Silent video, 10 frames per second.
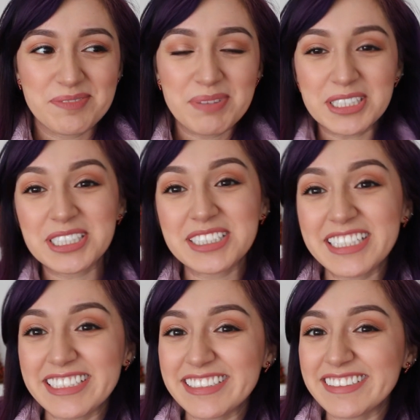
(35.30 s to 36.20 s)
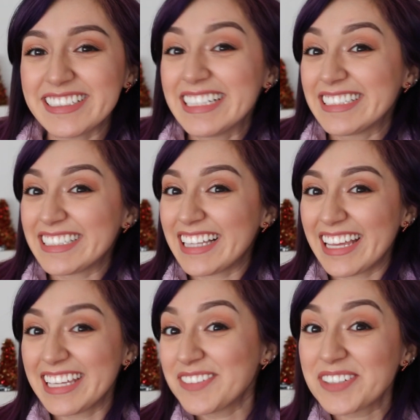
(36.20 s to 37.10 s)
pushes you to
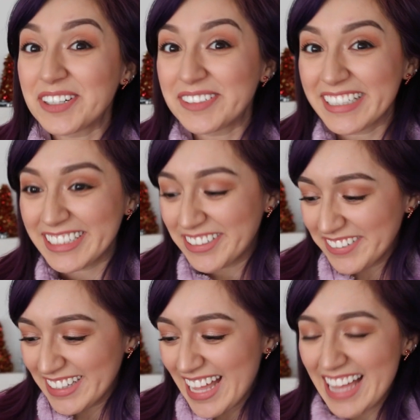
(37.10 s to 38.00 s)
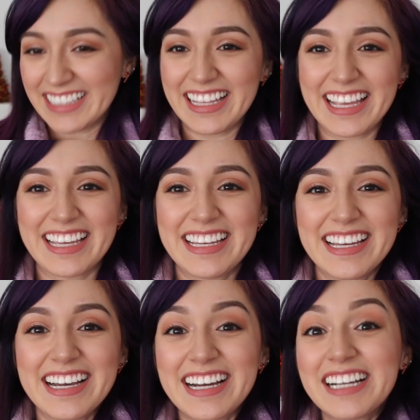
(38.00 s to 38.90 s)
like keep going, knowing that like
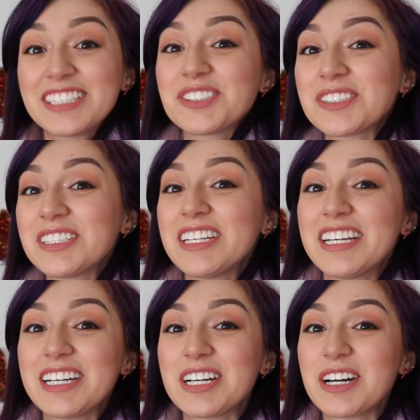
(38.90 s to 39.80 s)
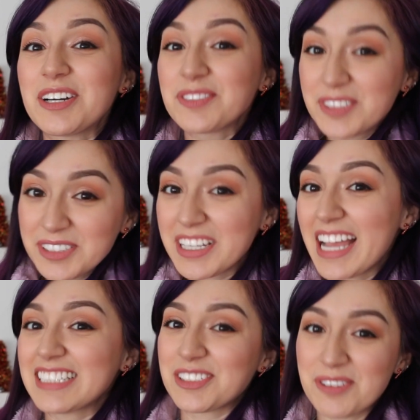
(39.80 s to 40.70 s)
100 of you
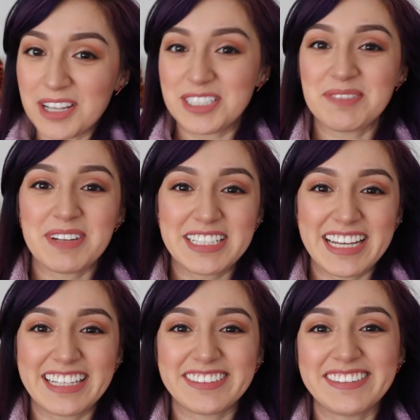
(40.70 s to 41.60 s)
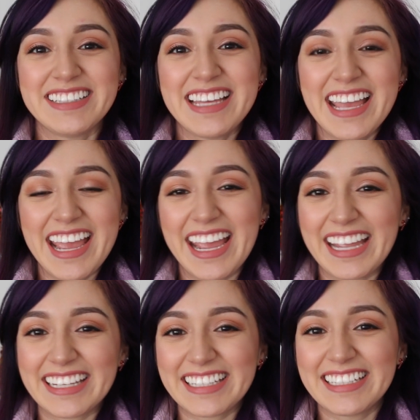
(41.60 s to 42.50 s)
guys are watching my channel,
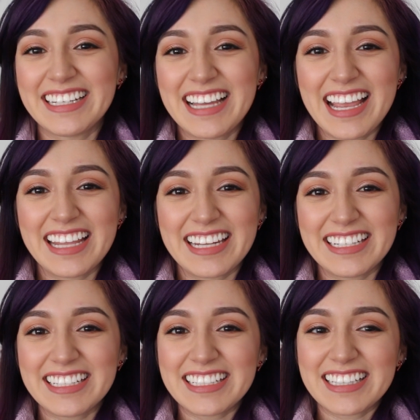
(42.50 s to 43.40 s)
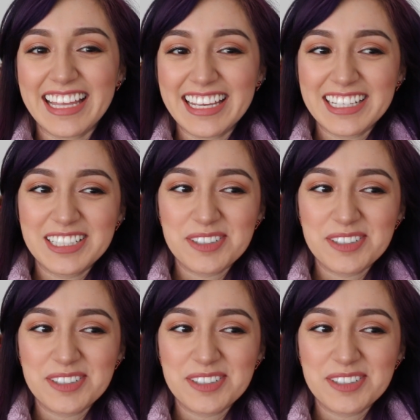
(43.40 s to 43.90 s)
and I need to like